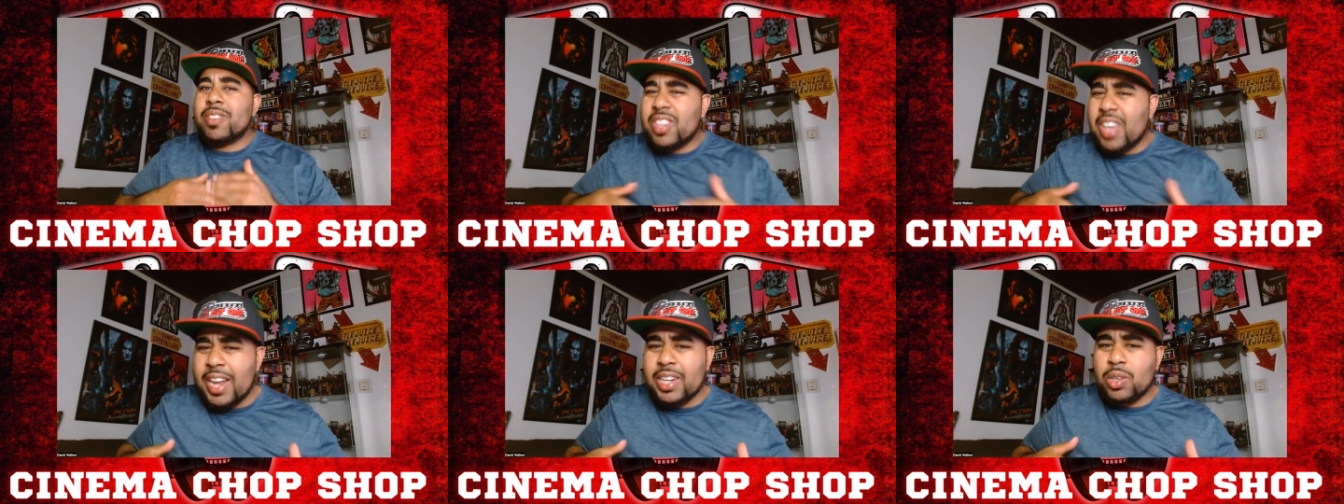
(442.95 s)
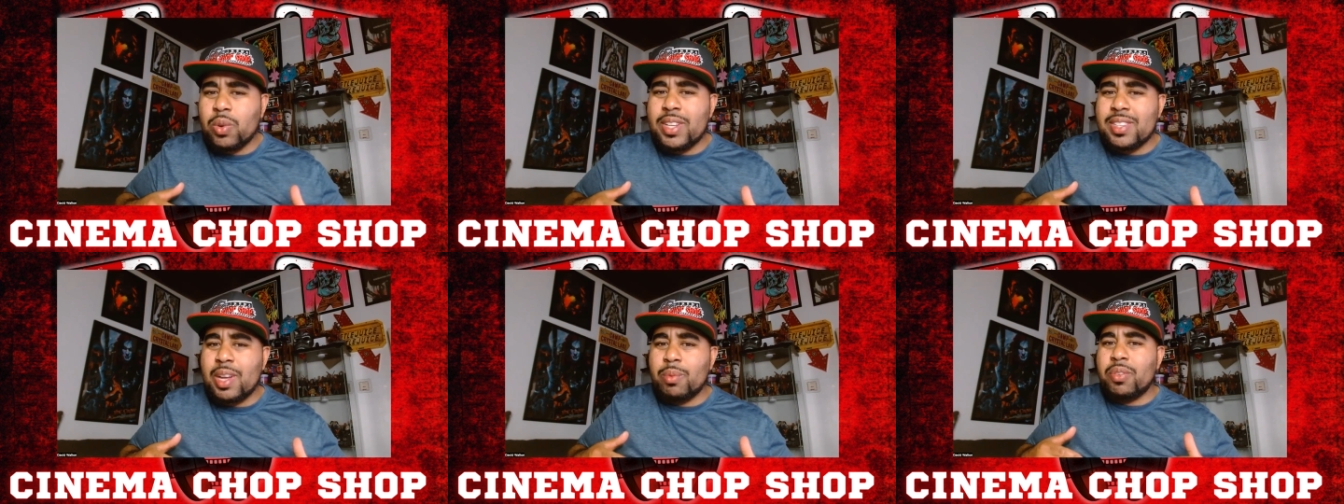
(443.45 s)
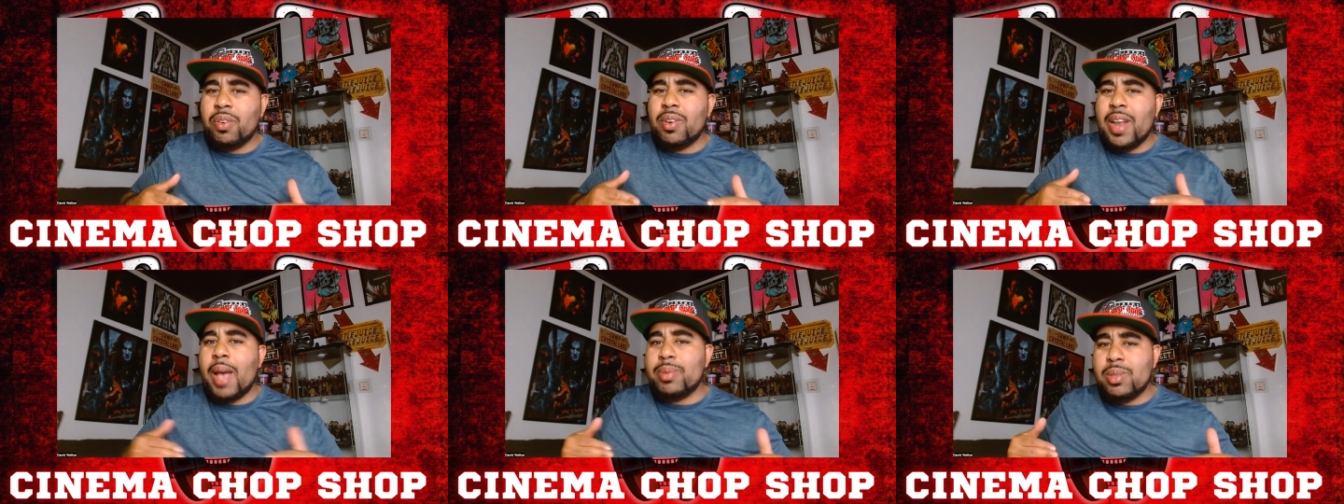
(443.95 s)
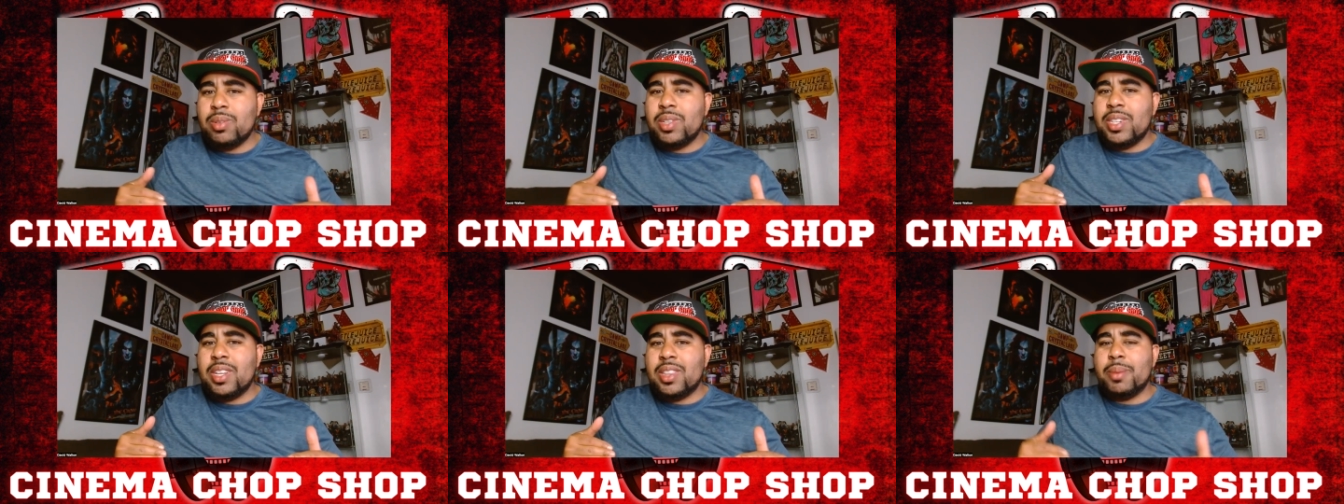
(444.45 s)
Kind of crazy that we've heard absolutely
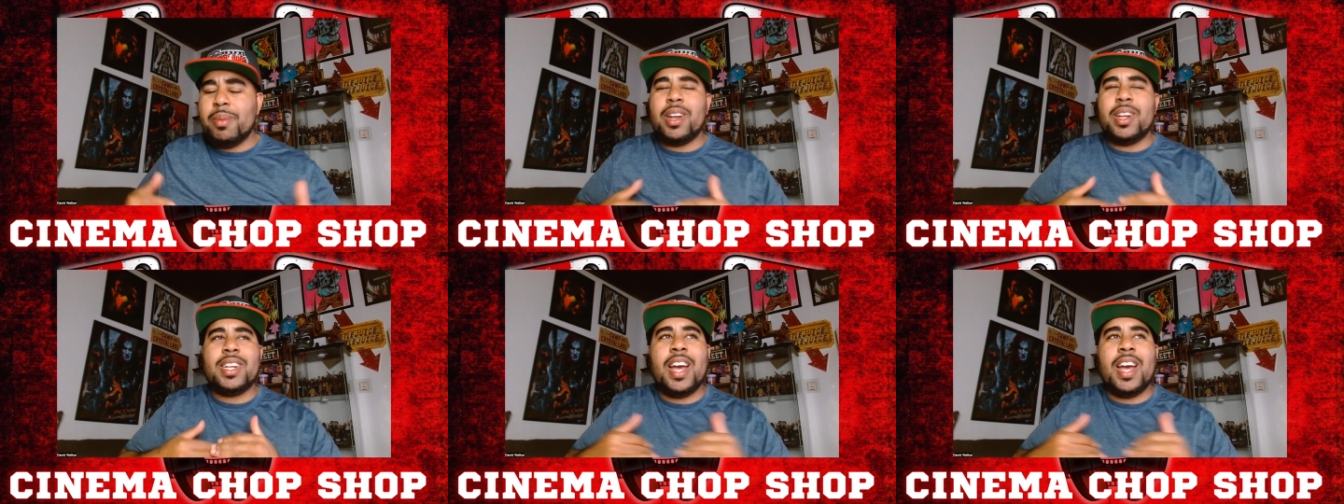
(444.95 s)
nothing about it.